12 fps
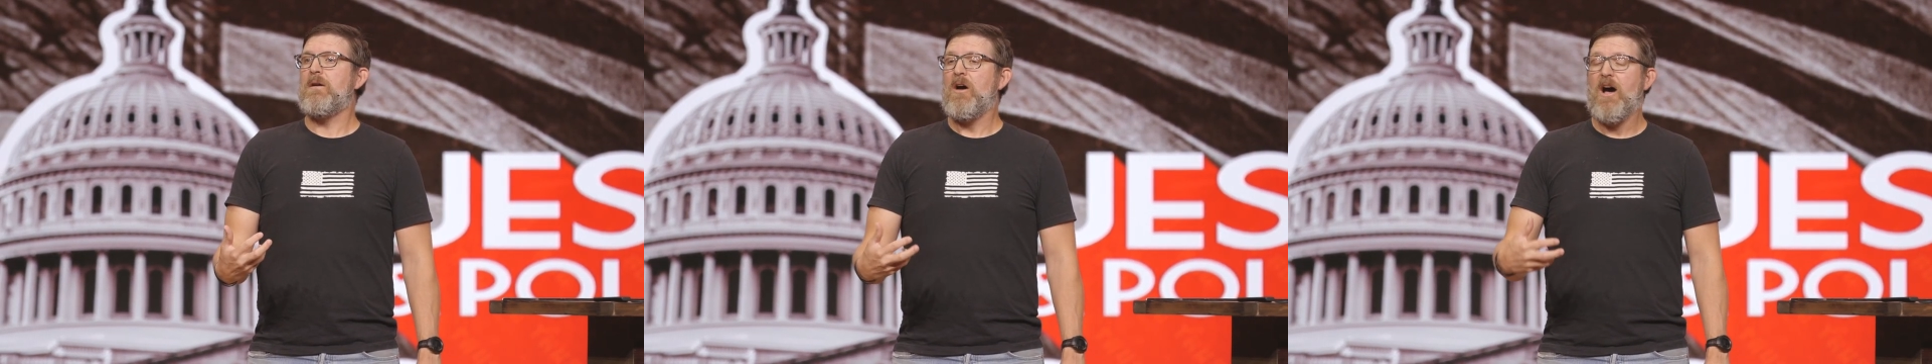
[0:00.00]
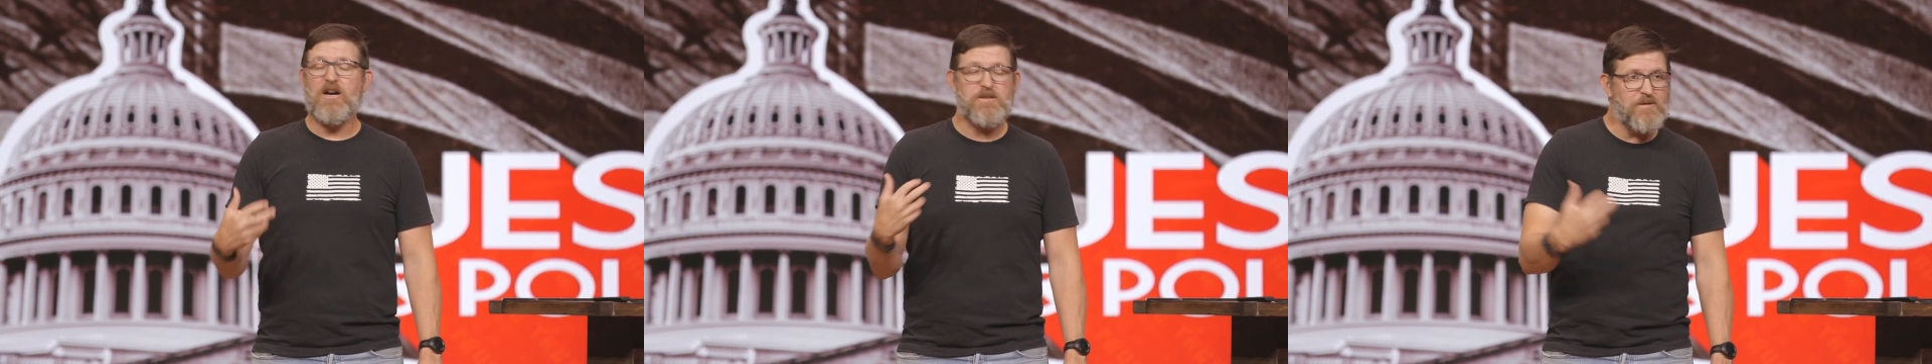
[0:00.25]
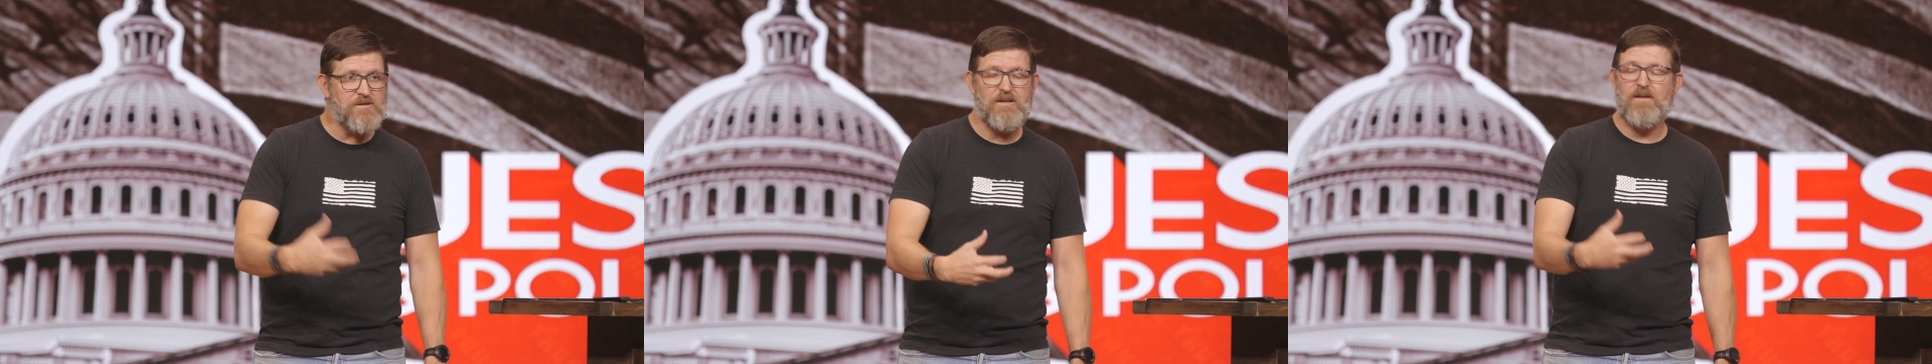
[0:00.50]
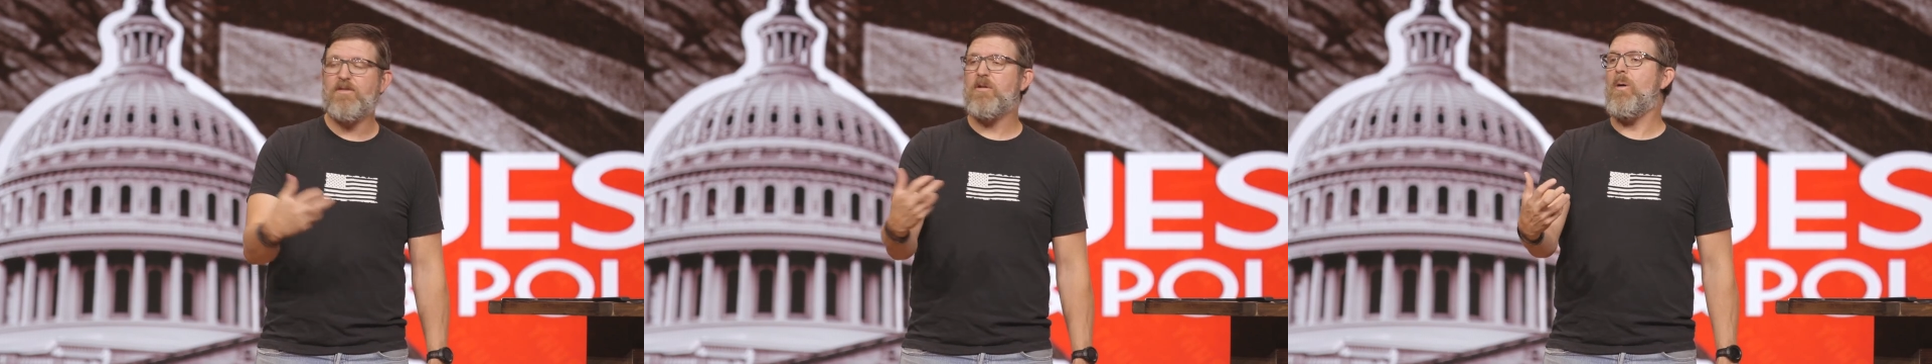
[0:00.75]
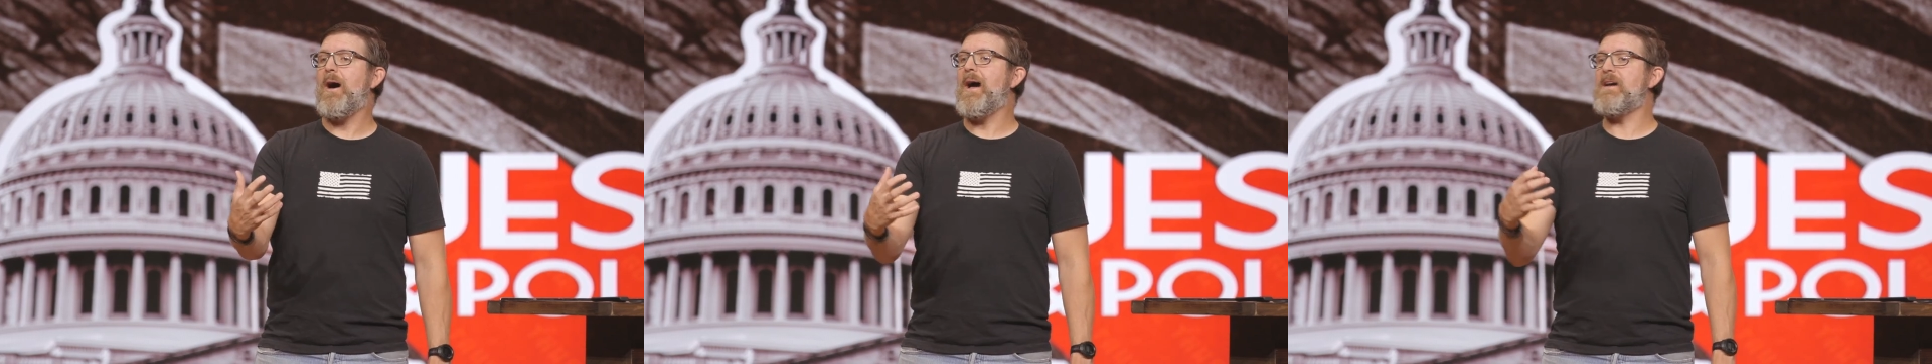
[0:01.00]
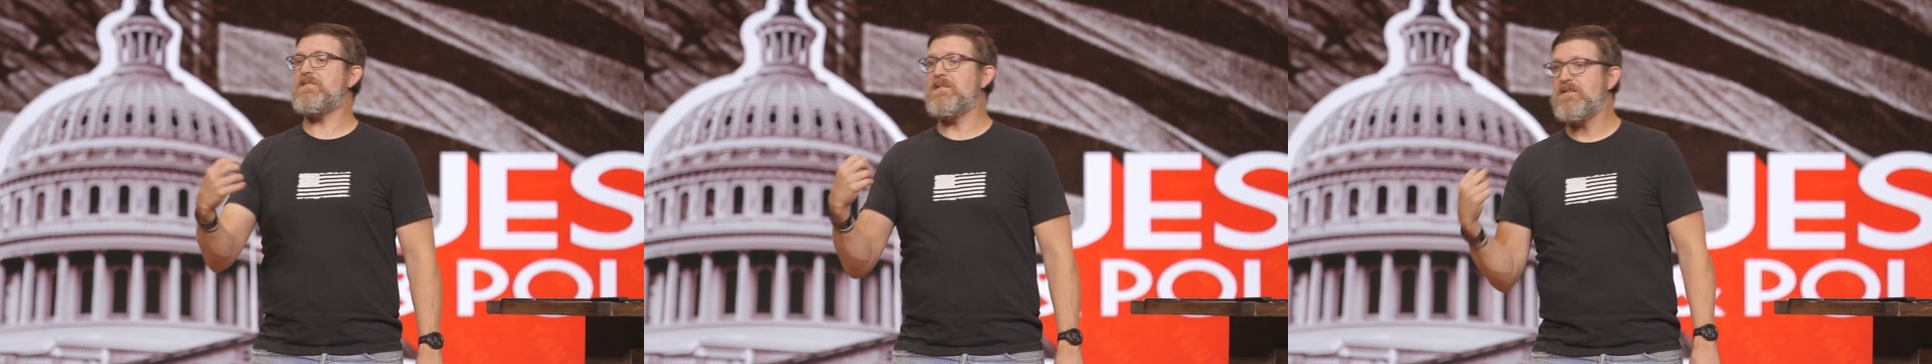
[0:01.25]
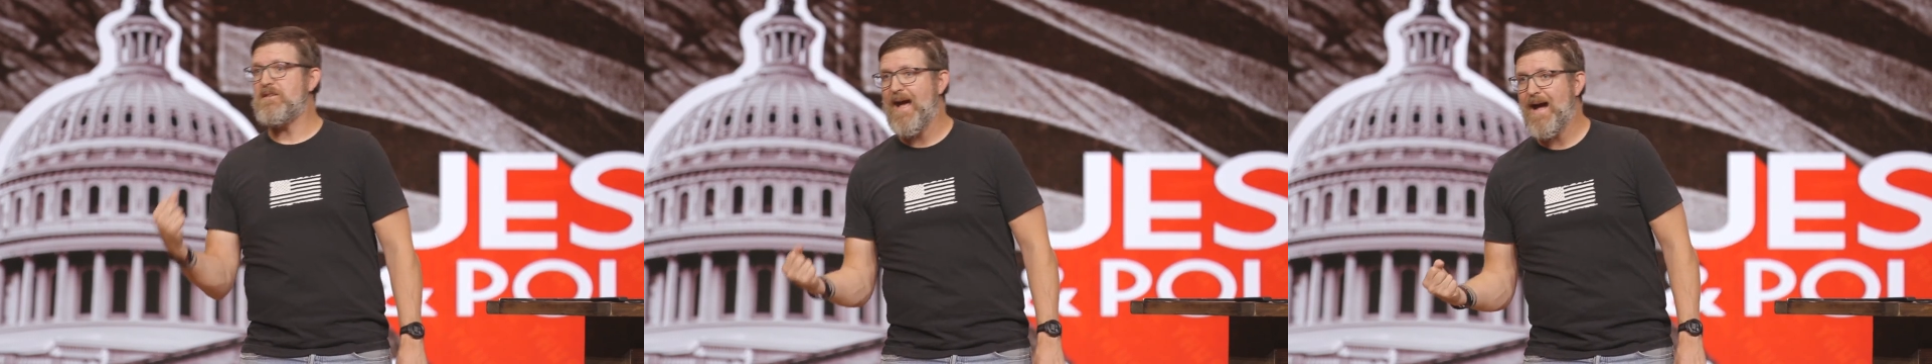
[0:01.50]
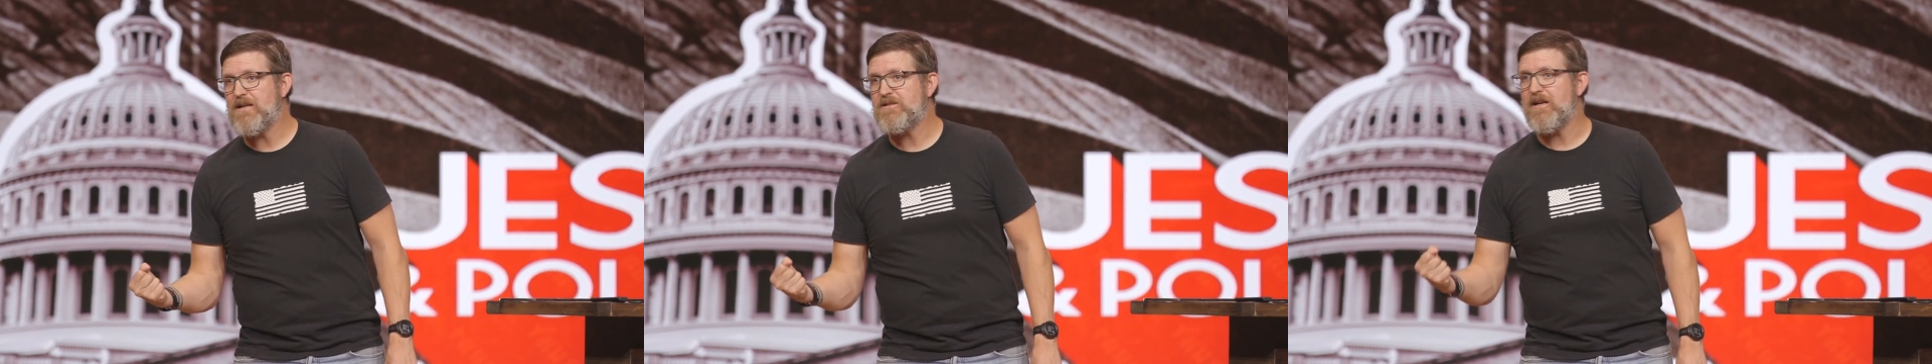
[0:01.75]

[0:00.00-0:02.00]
husbands love their wives, and dads